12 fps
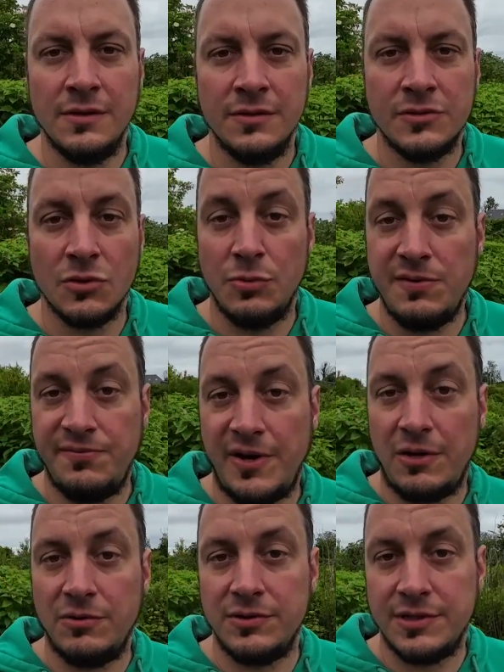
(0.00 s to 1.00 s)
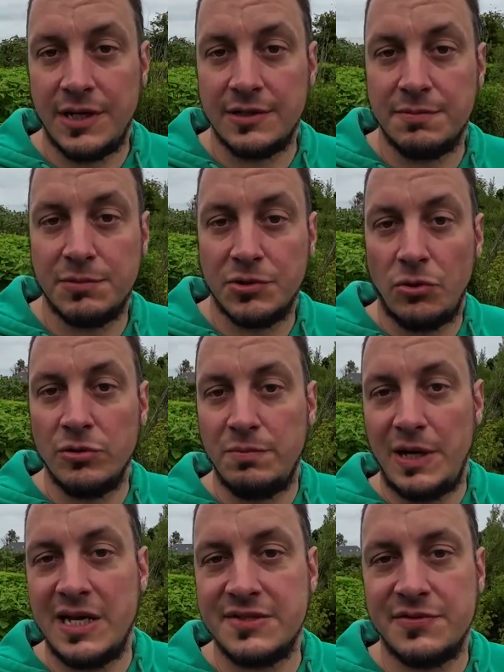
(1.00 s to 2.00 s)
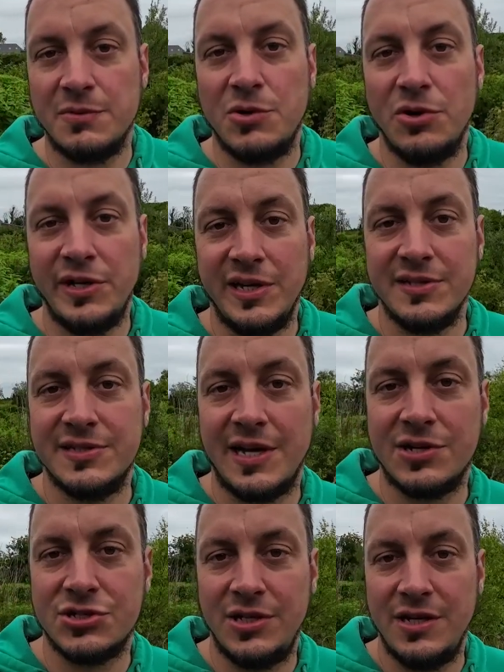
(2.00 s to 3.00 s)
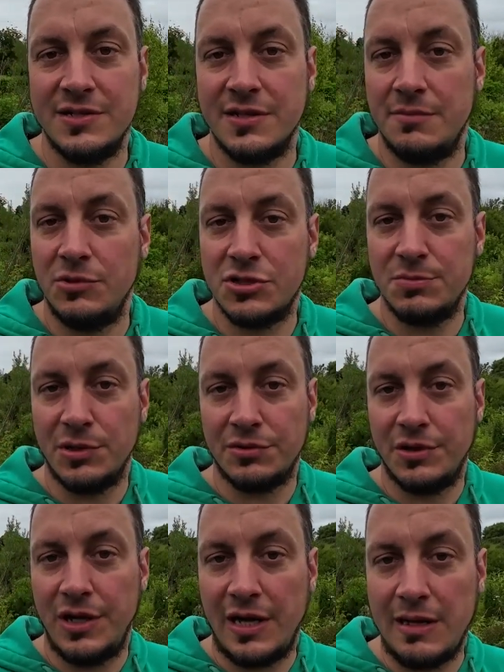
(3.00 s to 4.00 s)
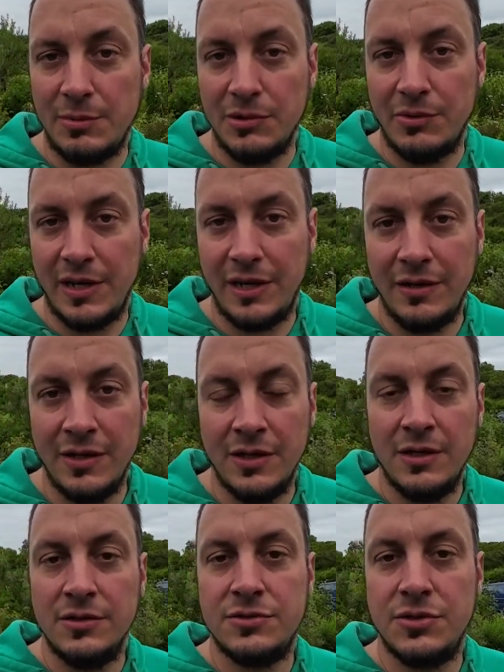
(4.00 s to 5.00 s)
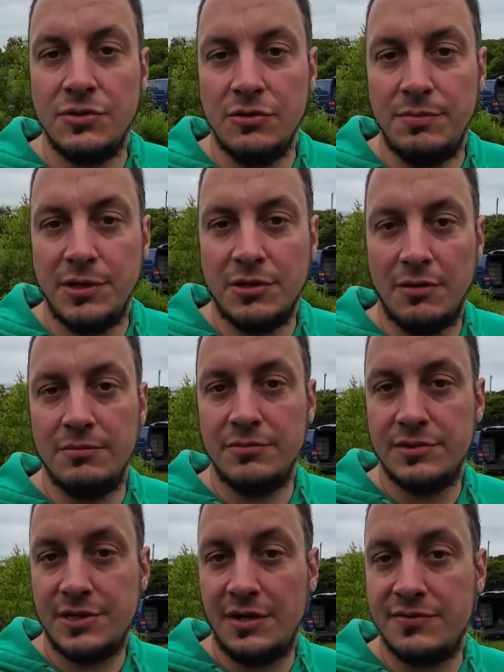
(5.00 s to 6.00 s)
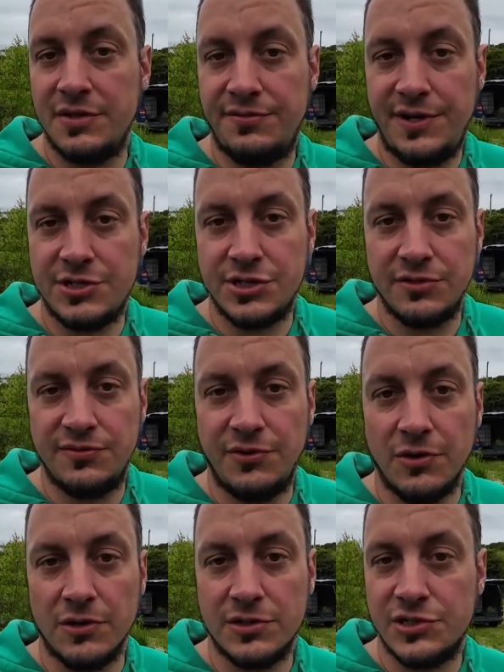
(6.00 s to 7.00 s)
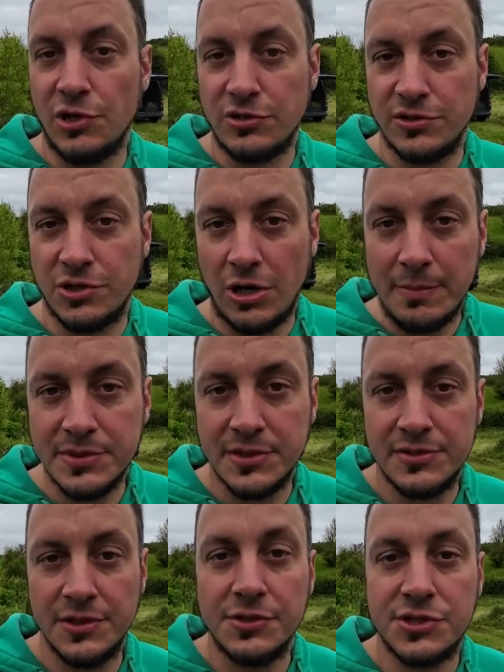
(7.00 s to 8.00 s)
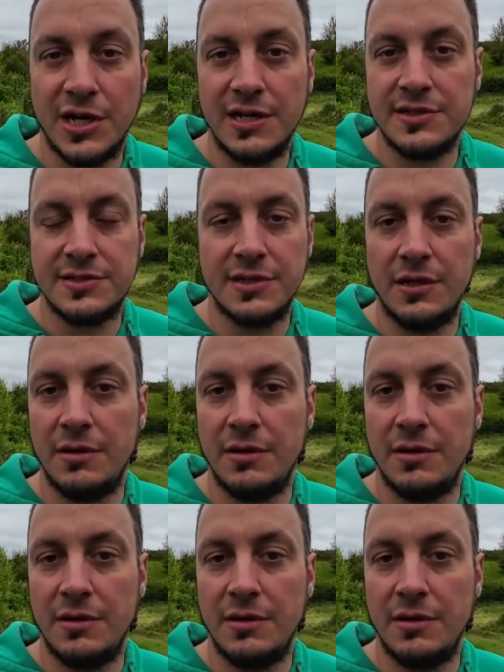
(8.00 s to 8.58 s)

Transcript: So we found that growing plants from cuttings actually is a much more reliable way to become self-sufficient for certain crops, such as